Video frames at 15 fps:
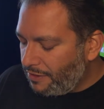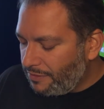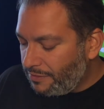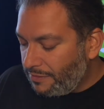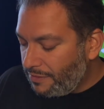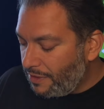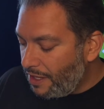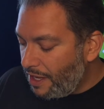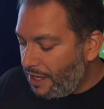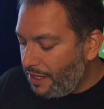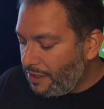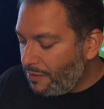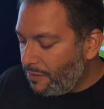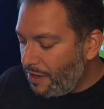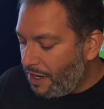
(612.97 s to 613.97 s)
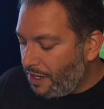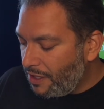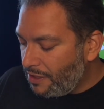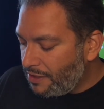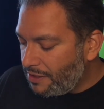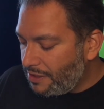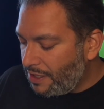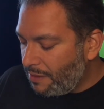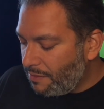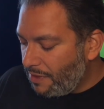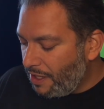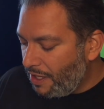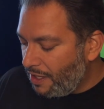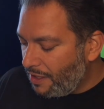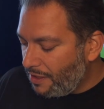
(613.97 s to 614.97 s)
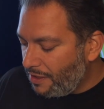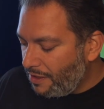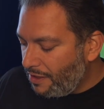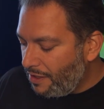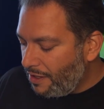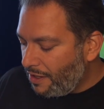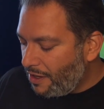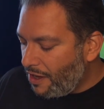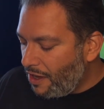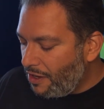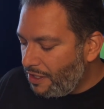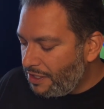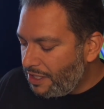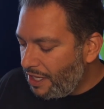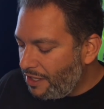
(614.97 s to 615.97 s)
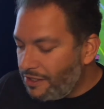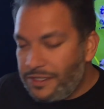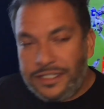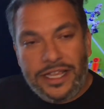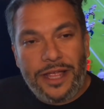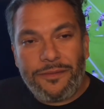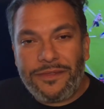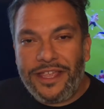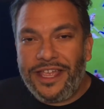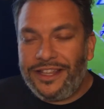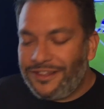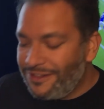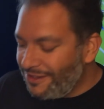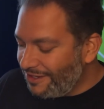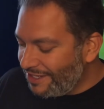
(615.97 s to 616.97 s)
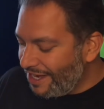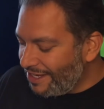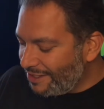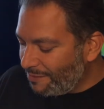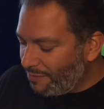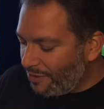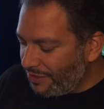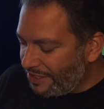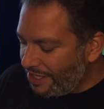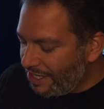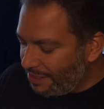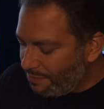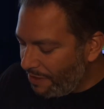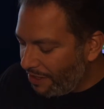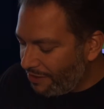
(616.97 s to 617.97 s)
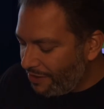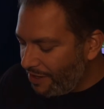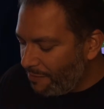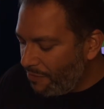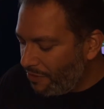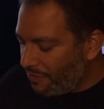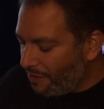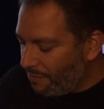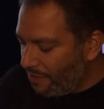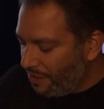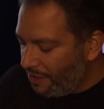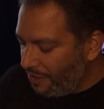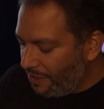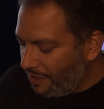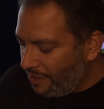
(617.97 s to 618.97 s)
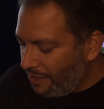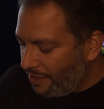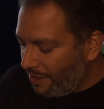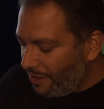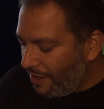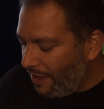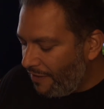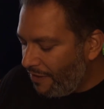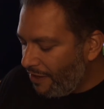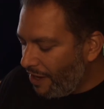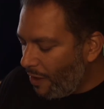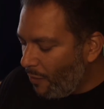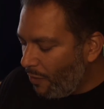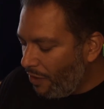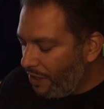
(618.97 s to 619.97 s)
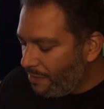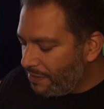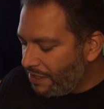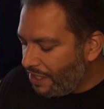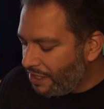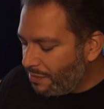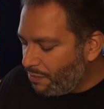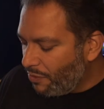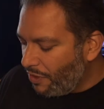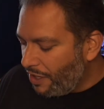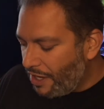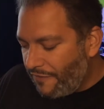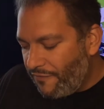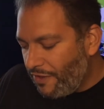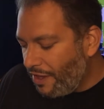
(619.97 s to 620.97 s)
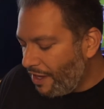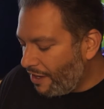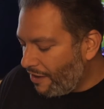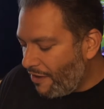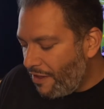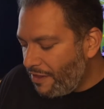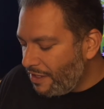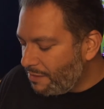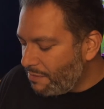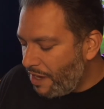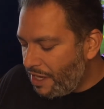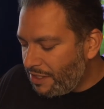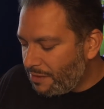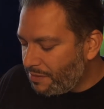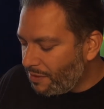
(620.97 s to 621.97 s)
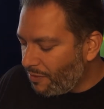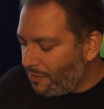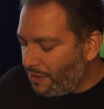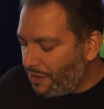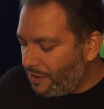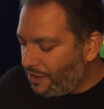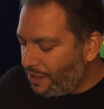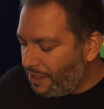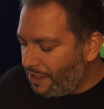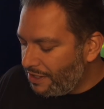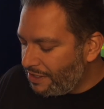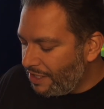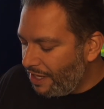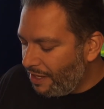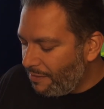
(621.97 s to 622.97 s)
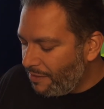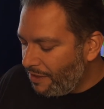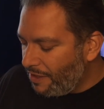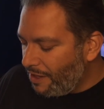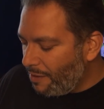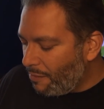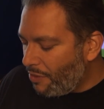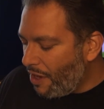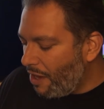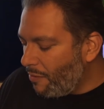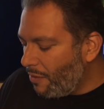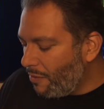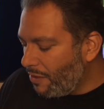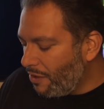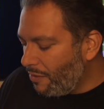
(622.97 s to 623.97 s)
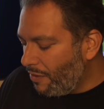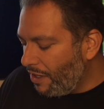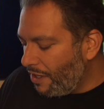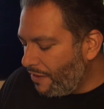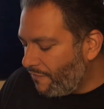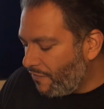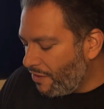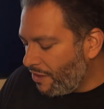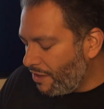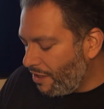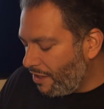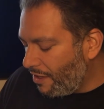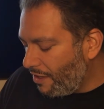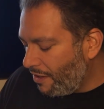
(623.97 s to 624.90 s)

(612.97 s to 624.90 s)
yeah, either way, same thing. Connor Taylor, same thing. Those guys are both suspect, or they both could be good. And then you got Williams against Boyd. I feel like all these matchups are real clean, same. Brian went with New England for the...